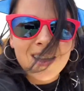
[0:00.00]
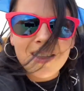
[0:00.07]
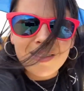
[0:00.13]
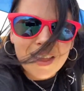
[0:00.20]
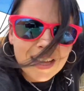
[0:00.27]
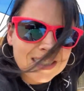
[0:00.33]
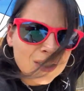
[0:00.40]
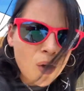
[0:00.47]

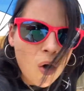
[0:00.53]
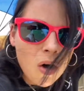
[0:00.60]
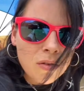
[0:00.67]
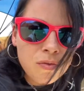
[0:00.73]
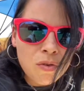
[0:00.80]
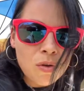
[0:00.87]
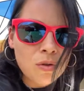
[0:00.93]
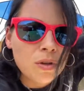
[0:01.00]
That's
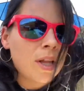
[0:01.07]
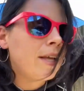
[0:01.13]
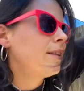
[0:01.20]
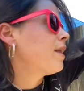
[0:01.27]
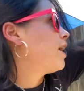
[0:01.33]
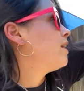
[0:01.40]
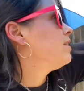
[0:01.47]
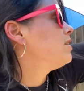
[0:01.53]
awful. Like,
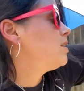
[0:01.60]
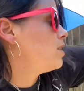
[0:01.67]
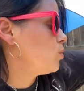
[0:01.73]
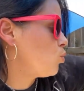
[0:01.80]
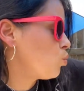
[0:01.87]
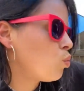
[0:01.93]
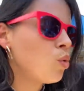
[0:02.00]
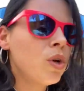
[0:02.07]
that is
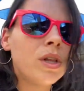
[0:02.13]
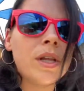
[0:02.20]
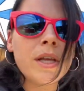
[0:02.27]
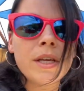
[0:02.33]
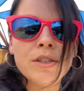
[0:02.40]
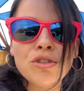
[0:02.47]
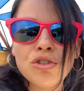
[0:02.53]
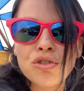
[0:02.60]

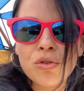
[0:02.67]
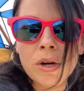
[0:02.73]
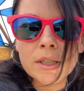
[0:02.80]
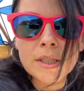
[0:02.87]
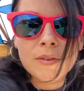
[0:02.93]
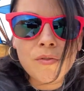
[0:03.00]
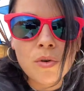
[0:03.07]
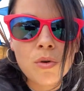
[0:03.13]
really
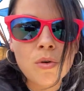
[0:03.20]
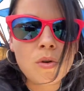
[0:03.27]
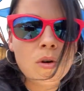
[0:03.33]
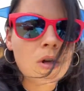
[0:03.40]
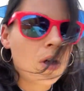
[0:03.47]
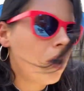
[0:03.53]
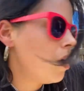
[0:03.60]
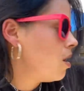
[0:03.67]
stressful
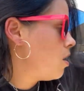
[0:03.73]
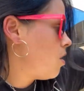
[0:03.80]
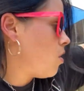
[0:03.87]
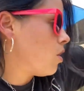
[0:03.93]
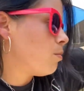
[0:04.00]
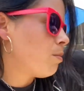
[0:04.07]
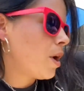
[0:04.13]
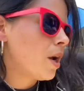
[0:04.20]

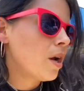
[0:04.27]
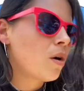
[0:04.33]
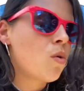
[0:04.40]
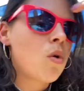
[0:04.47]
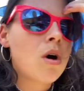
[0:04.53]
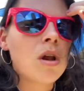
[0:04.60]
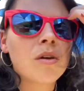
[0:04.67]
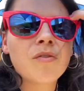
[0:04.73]
on my
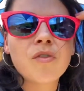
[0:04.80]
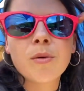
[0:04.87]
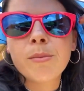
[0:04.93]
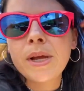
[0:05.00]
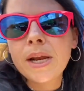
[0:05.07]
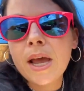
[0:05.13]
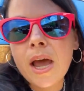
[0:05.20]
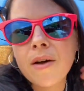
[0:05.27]
iguana for
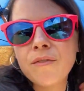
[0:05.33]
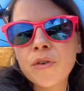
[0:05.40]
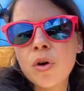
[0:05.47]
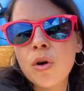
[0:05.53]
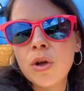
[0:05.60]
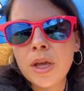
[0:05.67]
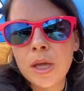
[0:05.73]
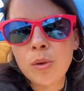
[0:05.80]
me to have to,
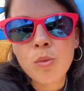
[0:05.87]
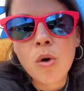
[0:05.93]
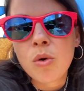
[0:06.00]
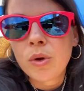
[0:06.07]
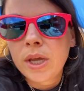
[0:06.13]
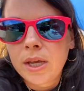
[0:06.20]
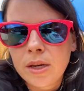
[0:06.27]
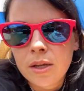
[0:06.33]
he
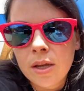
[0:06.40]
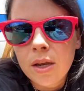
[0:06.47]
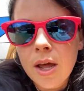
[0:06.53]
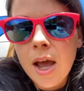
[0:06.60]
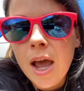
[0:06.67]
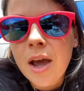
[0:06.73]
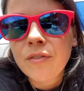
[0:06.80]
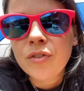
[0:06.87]
won't eat it.
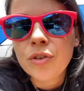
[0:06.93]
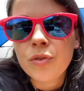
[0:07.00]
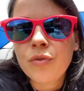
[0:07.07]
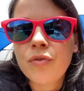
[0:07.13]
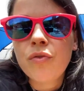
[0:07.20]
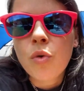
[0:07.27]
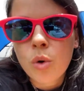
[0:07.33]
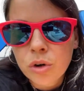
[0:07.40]
I have to
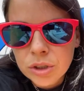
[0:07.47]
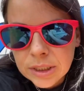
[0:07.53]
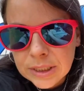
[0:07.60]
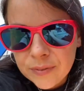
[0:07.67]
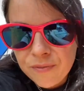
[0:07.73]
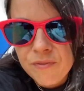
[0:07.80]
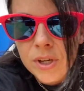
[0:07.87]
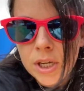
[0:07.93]

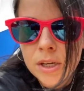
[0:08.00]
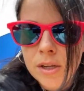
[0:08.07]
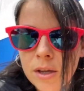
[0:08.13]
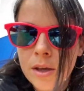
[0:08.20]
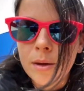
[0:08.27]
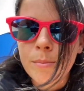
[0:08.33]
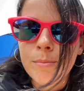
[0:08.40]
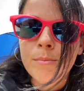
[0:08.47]
force feed
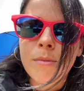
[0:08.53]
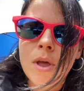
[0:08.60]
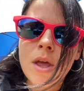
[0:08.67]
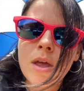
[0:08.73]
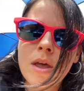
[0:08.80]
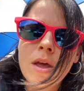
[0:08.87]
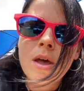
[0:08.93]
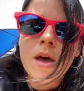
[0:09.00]
him.
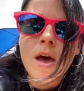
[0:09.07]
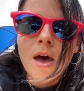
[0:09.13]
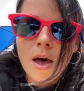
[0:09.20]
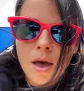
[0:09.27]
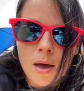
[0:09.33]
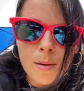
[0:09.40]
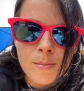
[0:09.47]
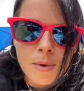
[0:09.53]

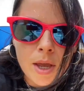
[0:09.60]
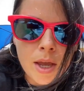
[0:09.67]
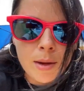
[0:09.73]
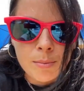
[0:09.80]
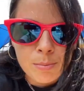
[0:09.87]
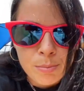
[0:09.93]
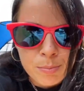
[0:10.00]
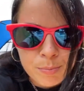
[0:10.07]
And